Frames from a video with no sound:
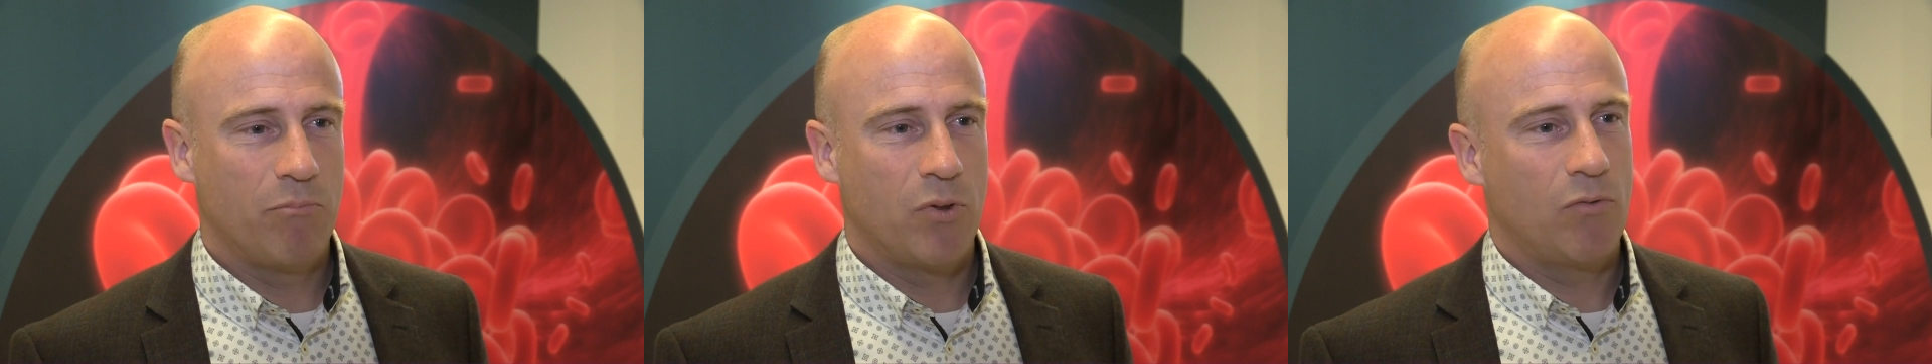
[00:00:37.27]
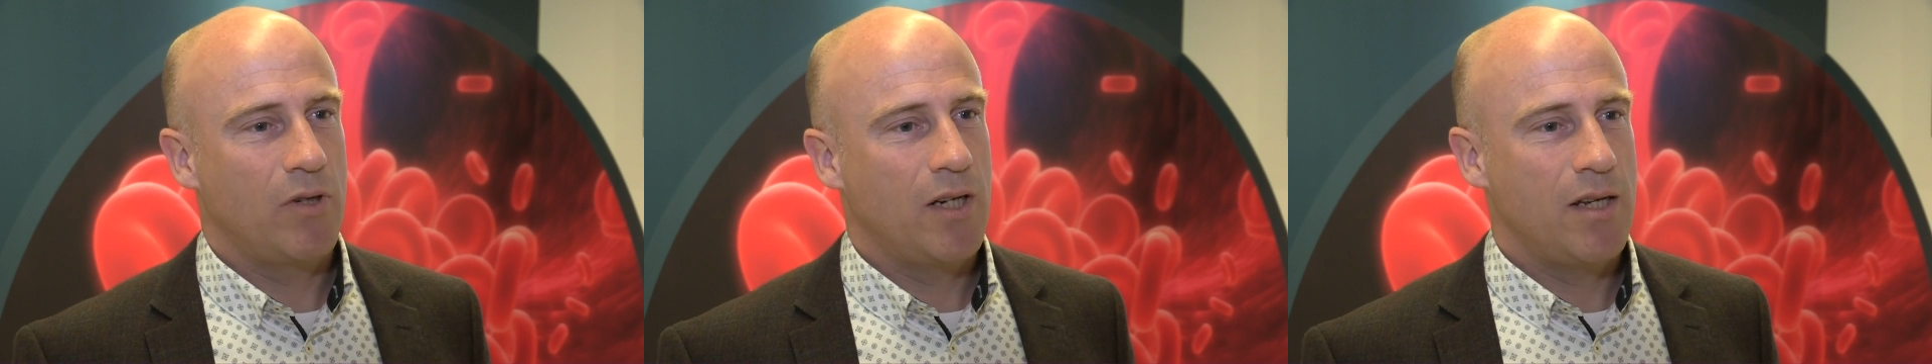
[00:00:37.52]

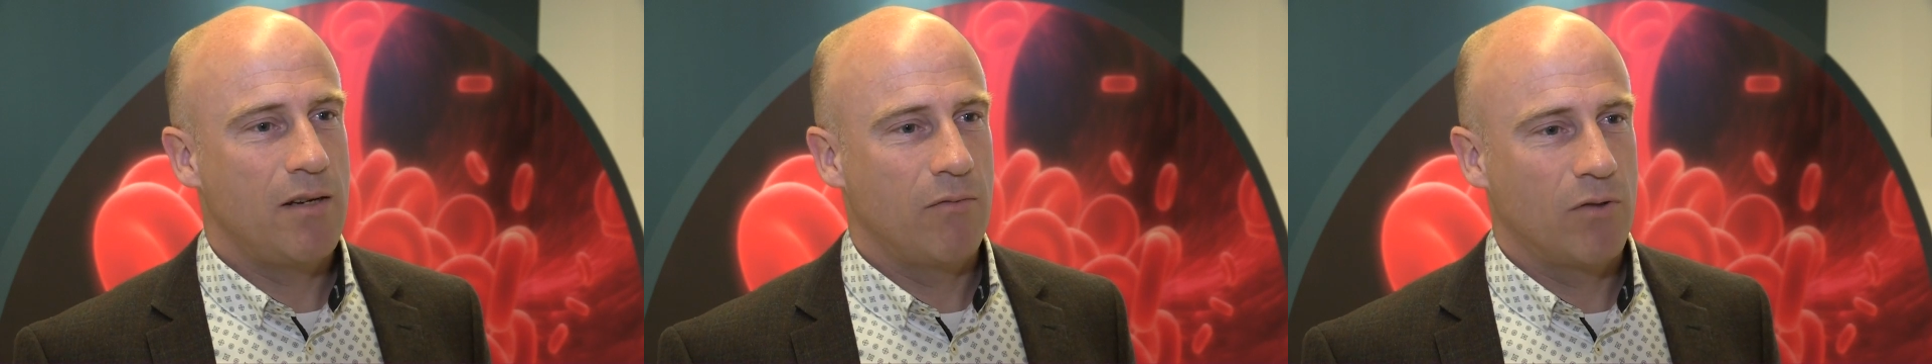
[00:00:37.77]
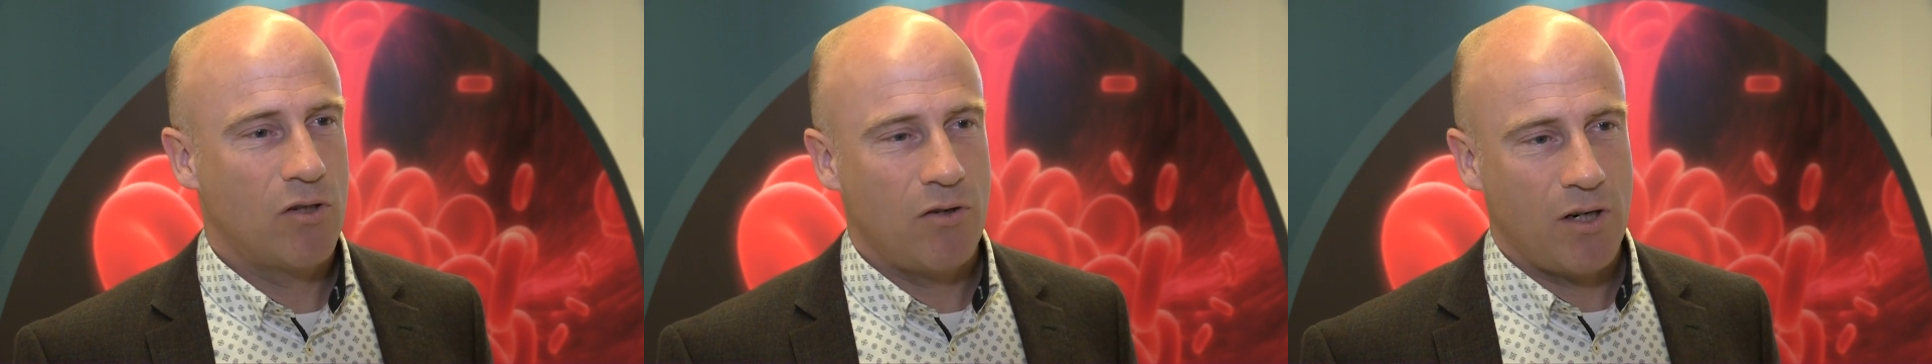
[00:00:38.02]
but really
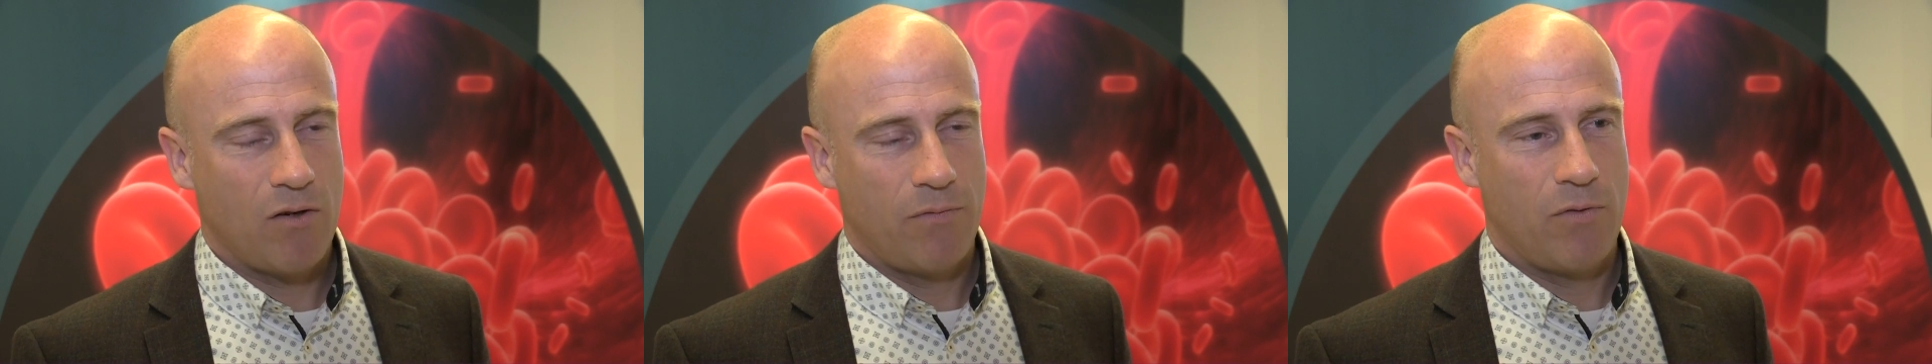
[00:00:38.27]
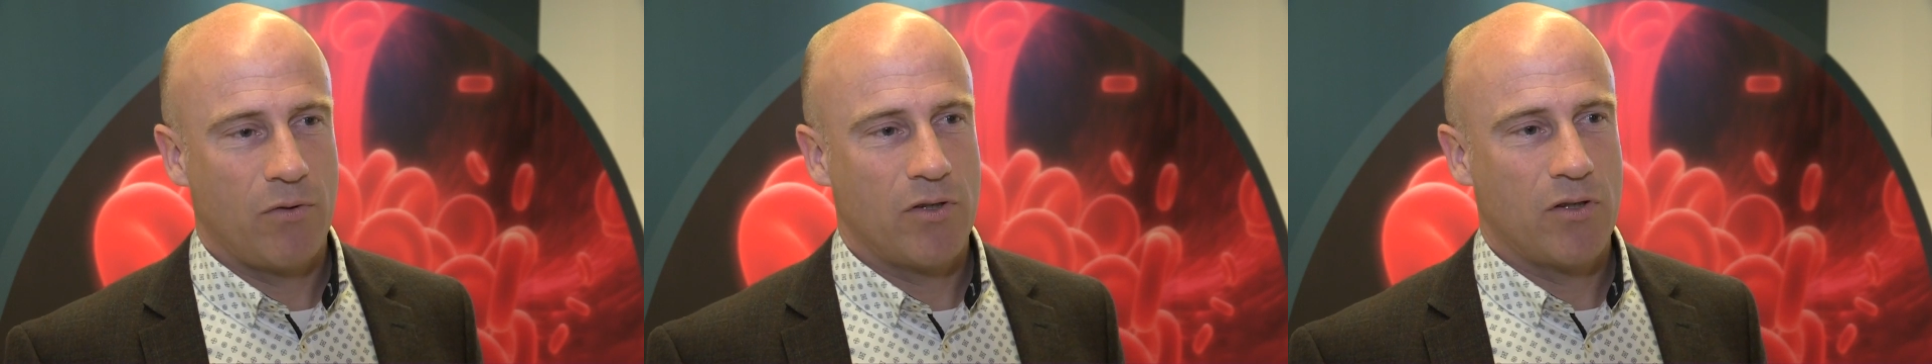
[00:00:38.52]
we're turning our
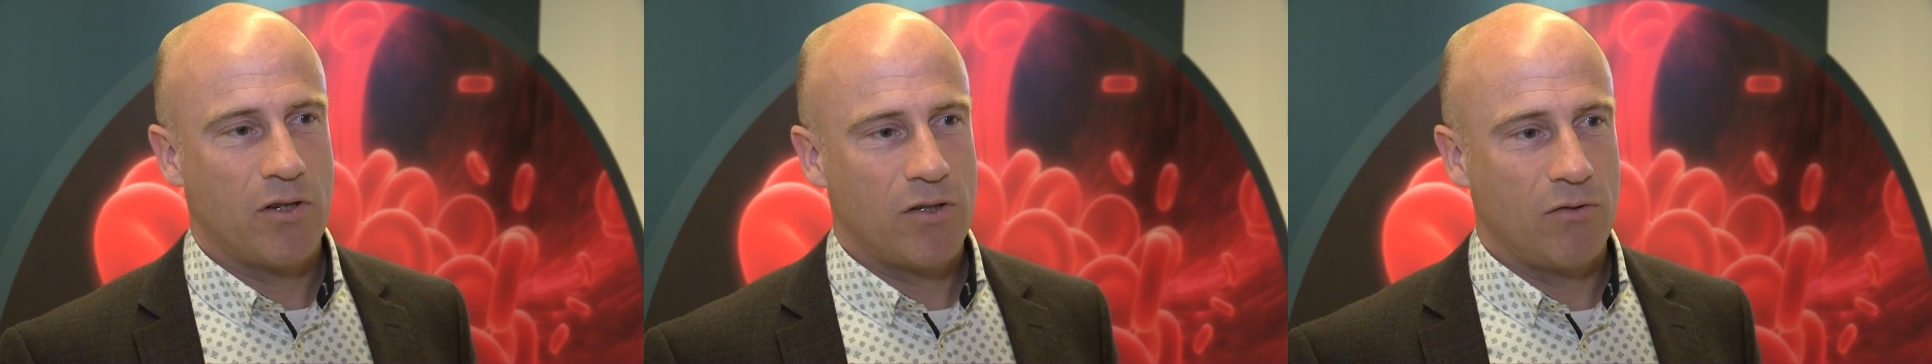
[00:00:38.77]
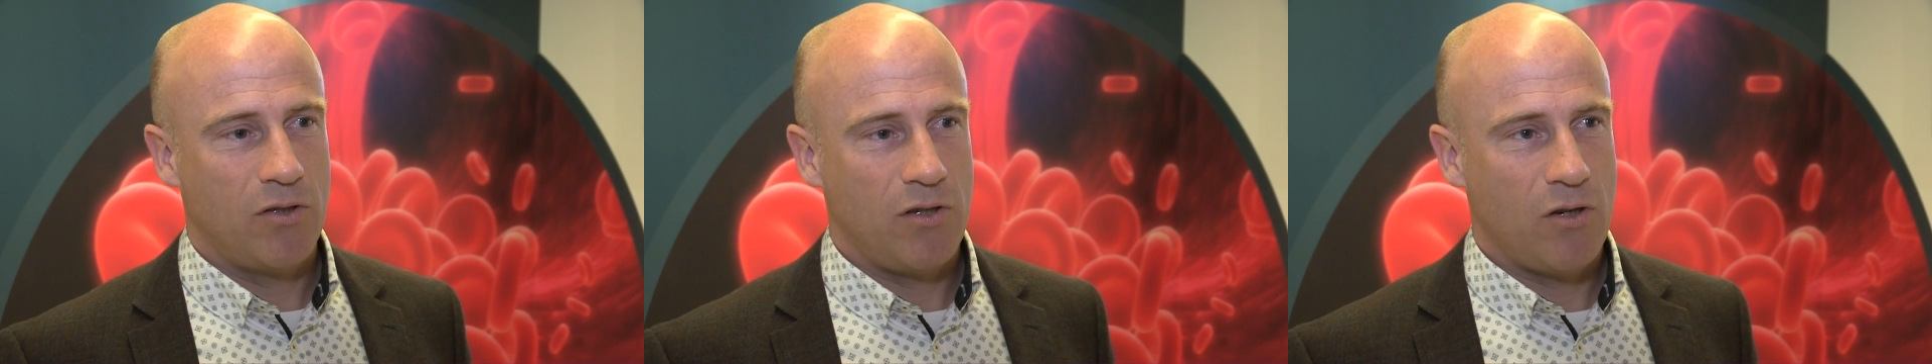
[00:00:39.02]
focus
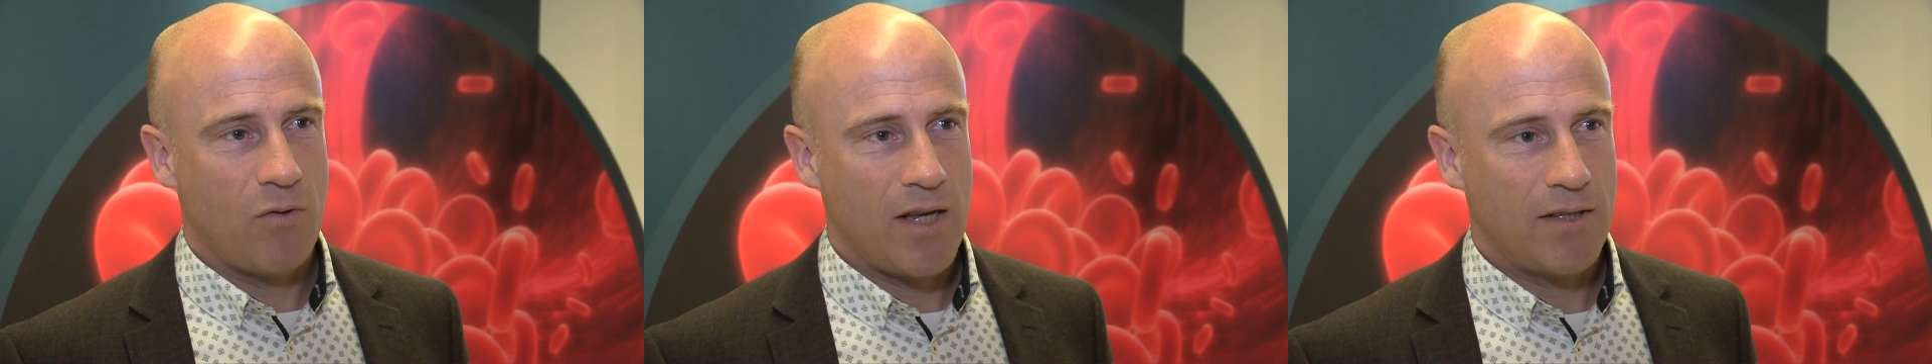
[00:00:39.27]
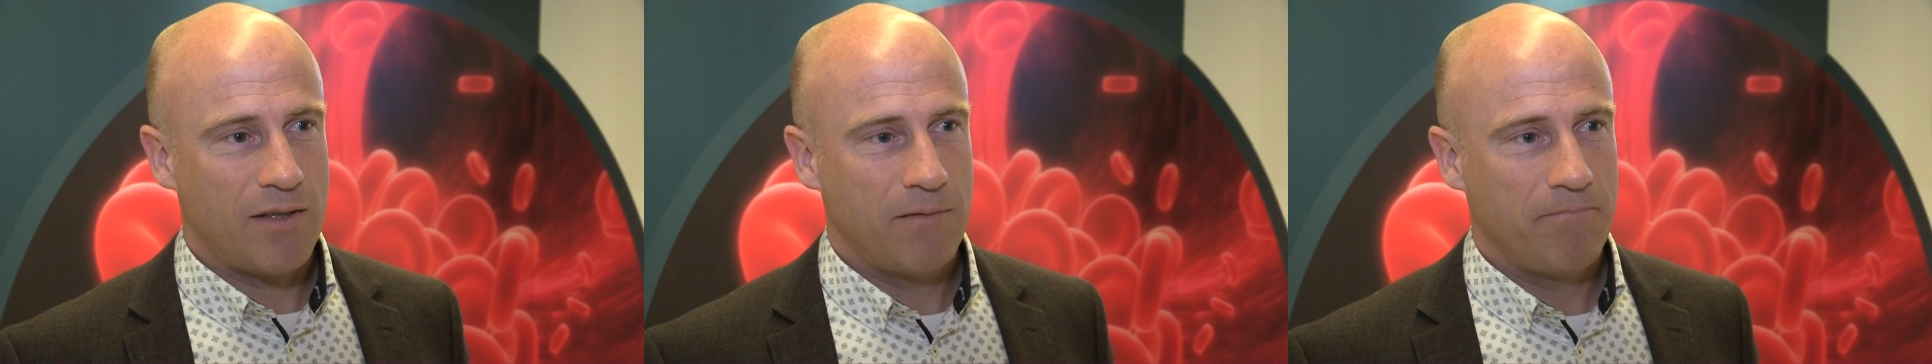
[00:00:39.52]
also to the
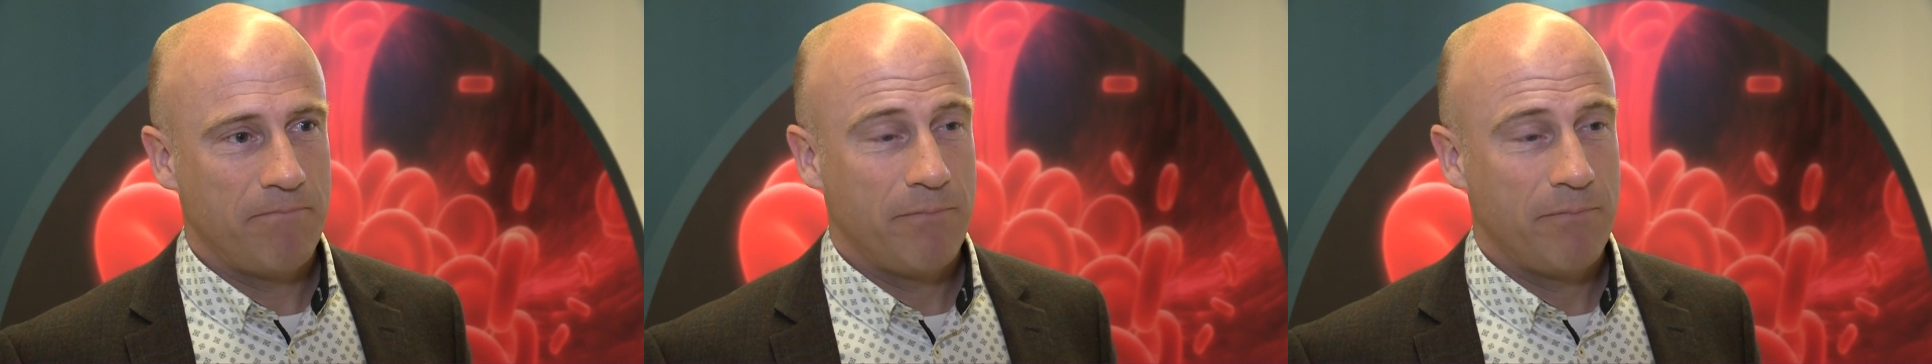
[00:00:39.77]
US.